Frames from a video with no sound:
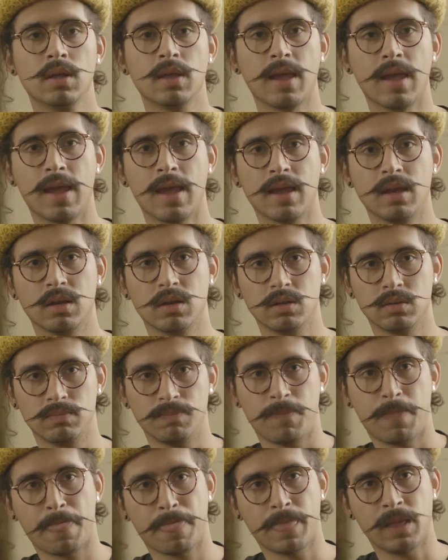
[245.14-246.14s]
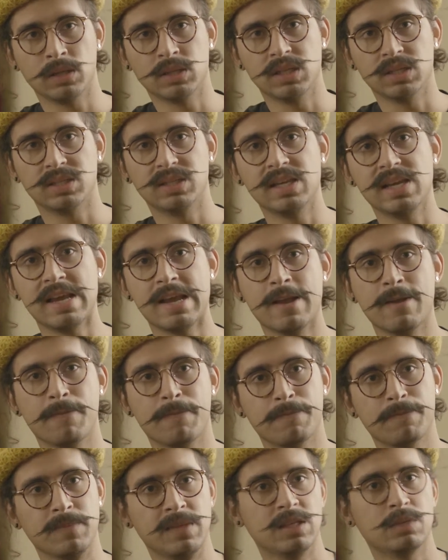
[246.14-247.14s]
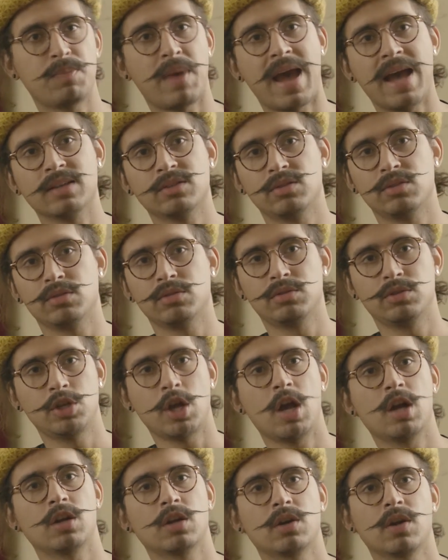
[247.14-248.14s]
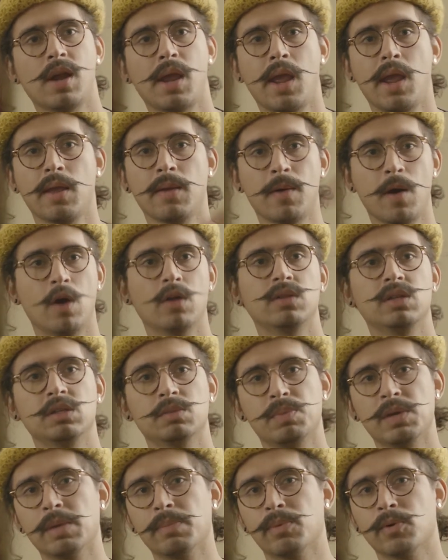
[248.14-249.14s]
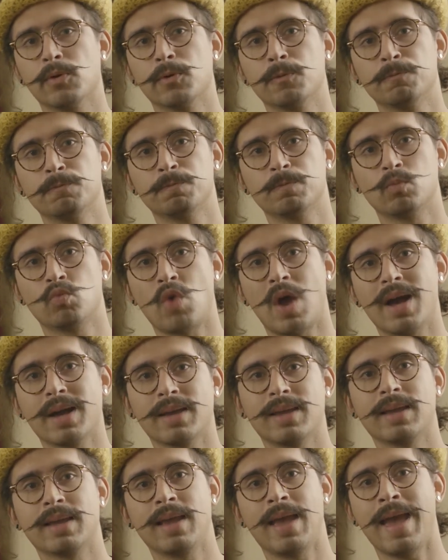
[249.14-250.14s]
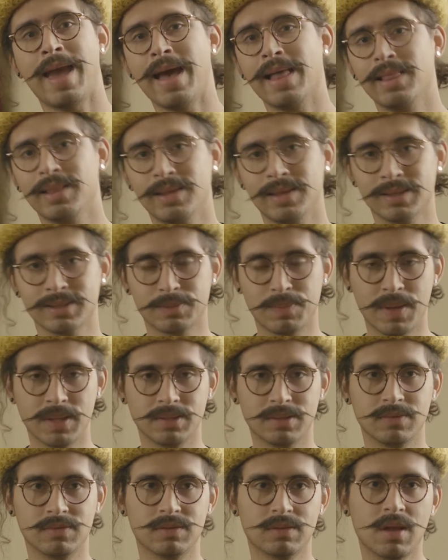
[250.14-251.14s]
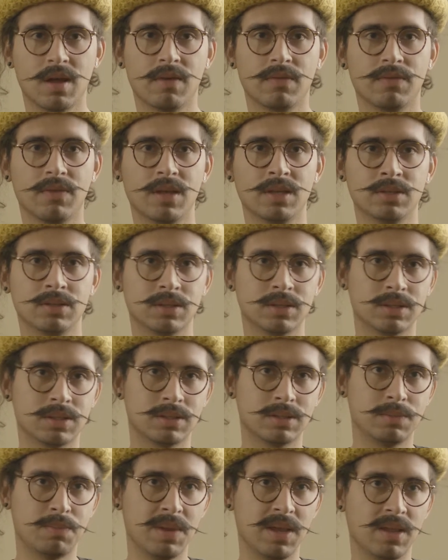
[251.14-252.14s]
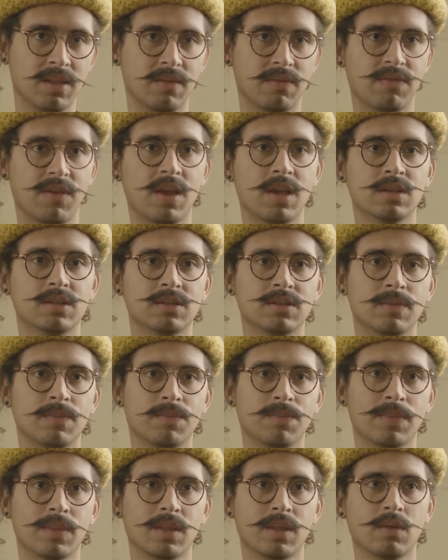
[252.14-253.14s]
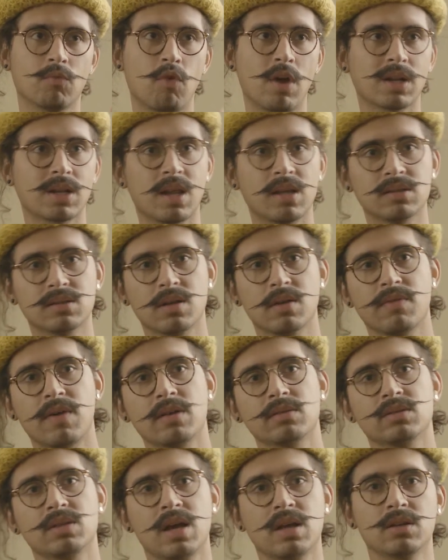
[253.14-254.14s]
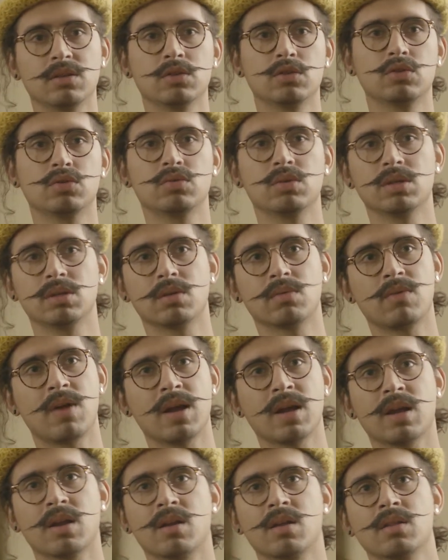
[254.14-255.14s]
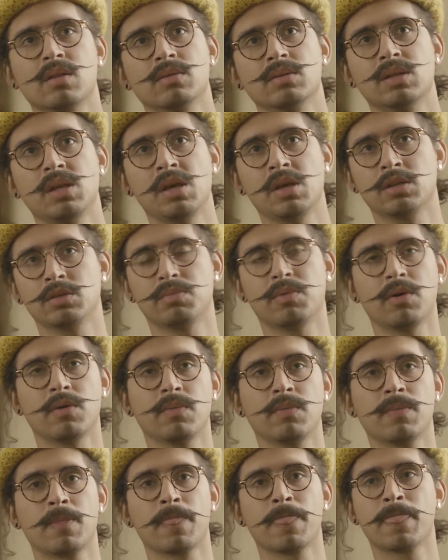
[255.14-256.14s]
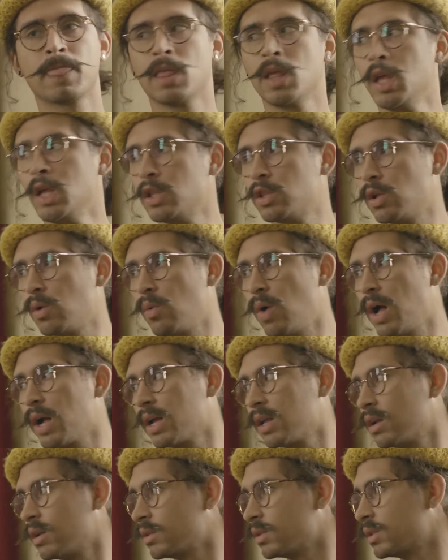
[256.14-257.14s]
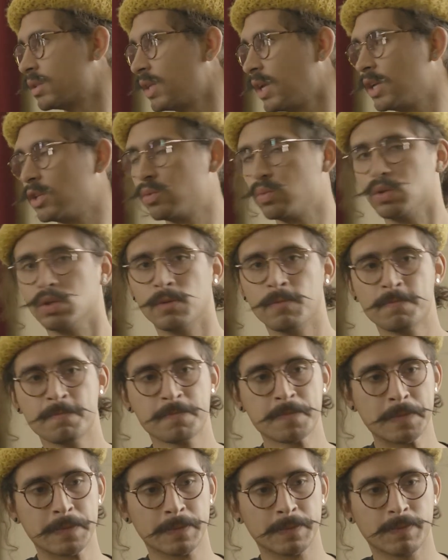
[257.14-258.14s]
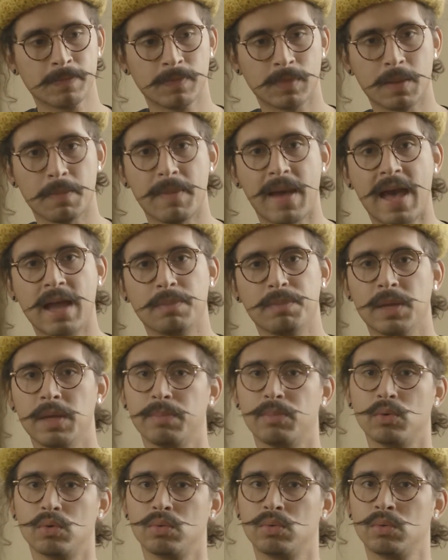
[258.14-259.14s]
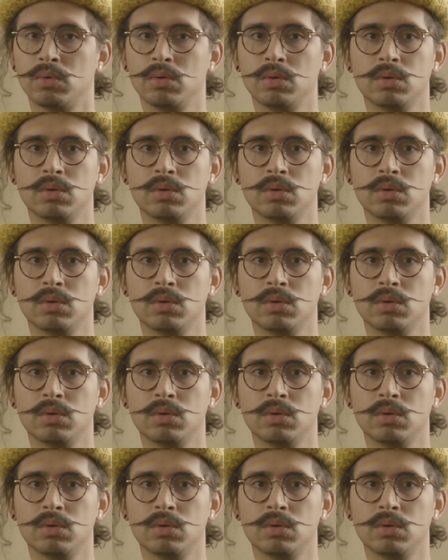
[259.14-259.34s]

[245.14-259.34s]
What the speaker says: And to see these pastors, John Gray, all these people rocking hella expensive stuff is a spit in the face. Rock that stuff outside on the street. Don't rock it on the stage, bro. Don't rock it on the stage when mad people